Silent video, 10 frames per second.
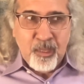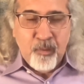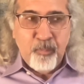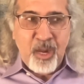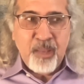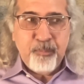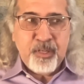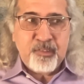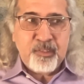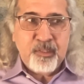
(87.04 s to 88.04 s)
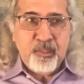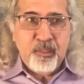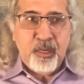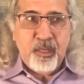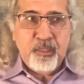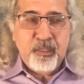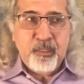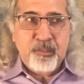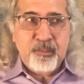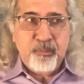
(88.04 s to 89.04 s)
my personal
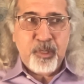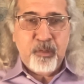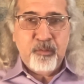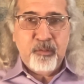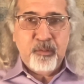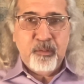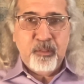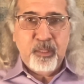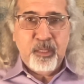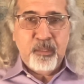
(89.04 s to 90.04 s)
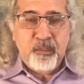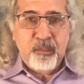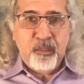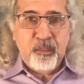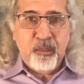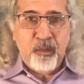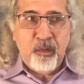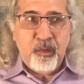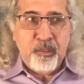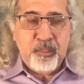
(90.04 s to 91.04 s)
ideas about it
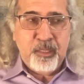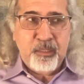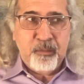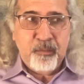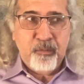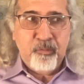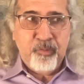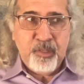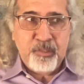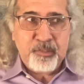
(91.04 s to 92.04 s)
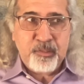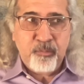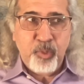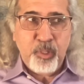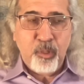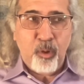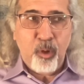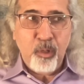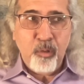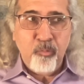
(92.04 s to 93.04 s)
are that first, we
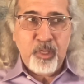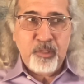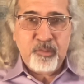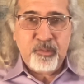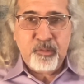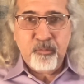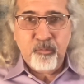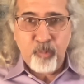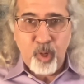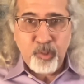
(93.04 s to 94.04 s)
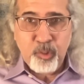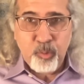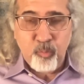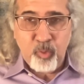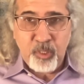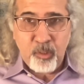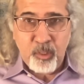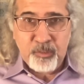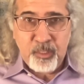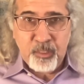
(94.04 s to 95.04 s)
always want to work
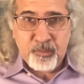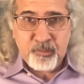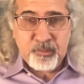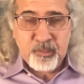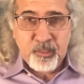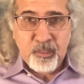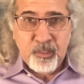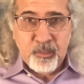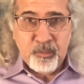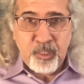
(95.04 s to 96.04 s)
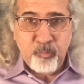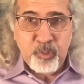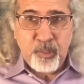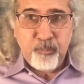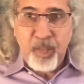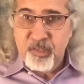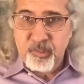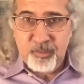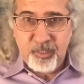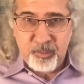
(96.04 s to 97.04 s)
on things that we are
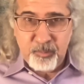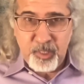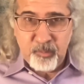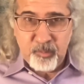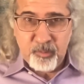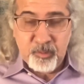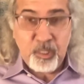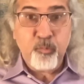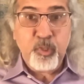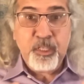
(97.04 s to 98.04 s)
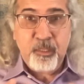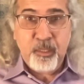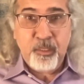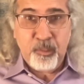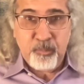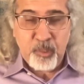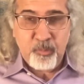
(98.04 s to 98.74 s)
passionate about, that we care about.